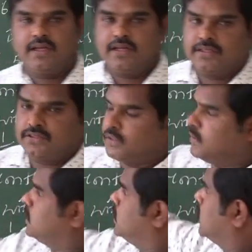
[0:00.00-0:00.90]
So,
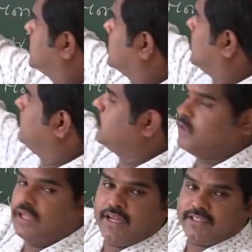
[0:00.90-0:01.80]
coming to
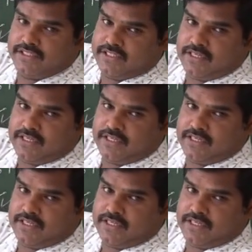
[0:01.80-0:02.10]
the next,